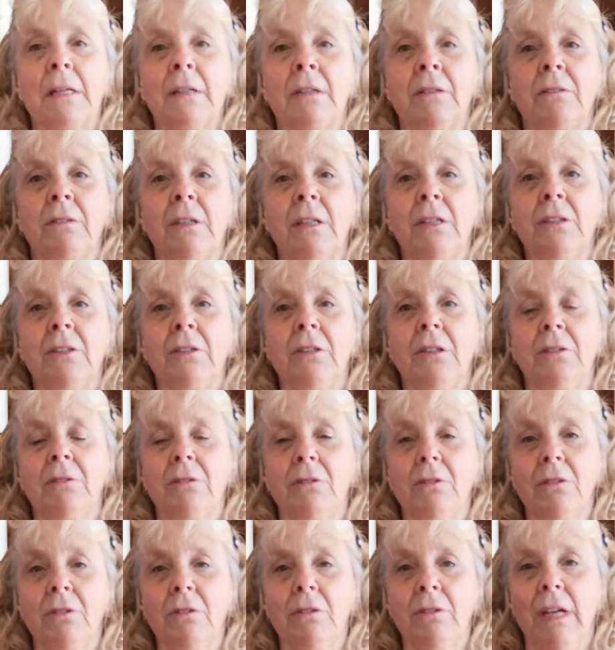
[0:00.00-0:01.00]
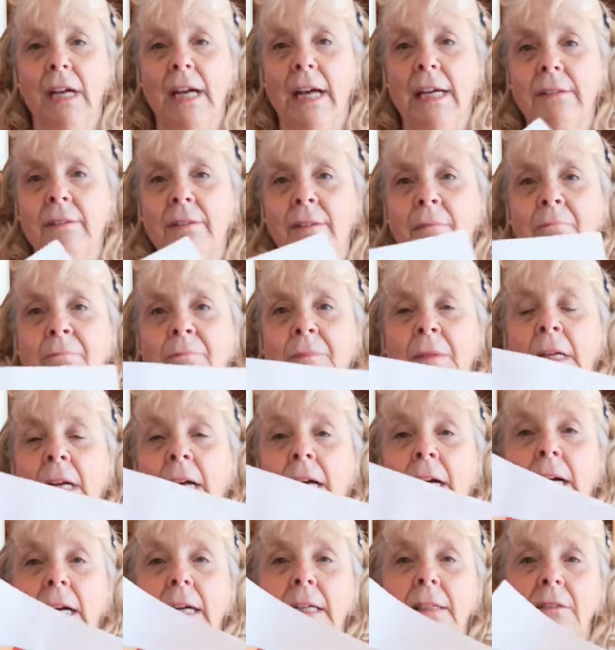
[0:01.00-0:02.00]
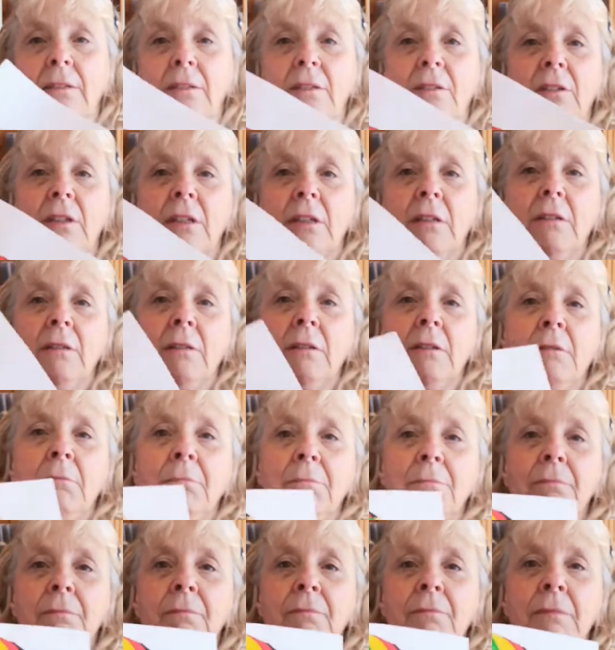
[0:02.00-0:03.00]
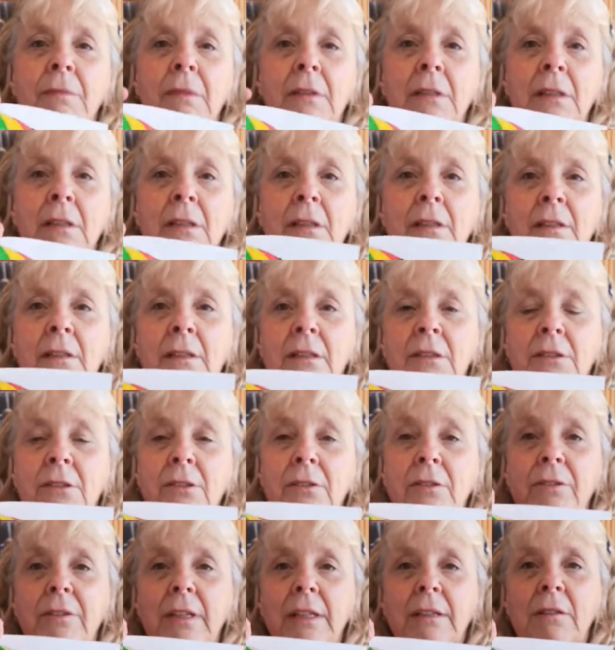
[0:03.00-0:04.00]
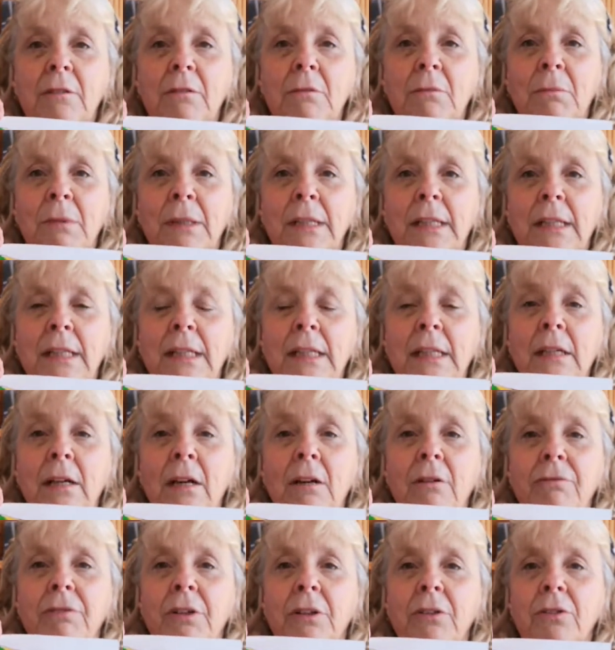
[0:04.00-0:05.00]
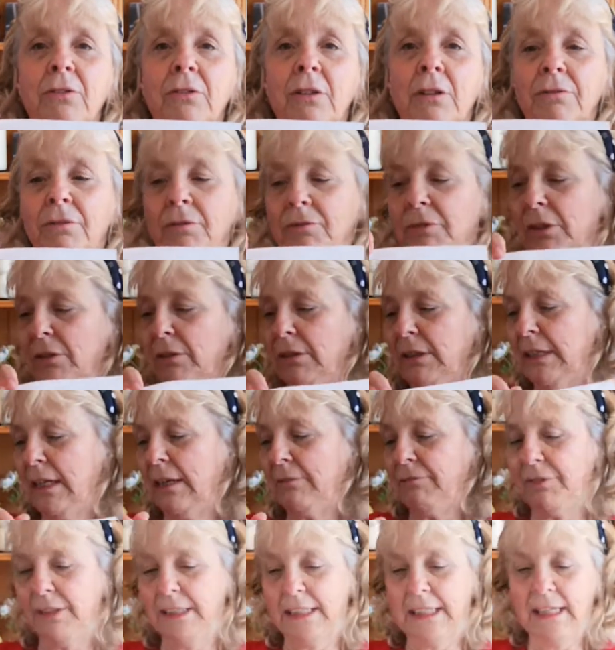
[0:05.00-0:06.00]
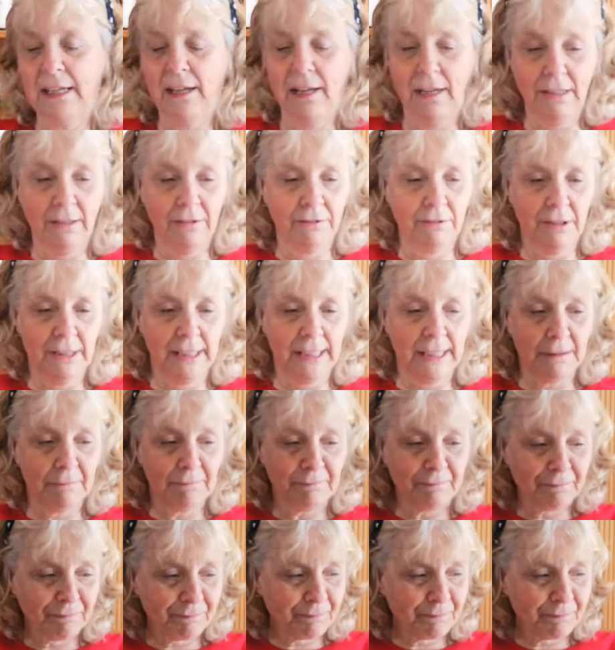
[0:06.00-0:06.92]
So you can do that, and you send me a photograph of your lovely colouring.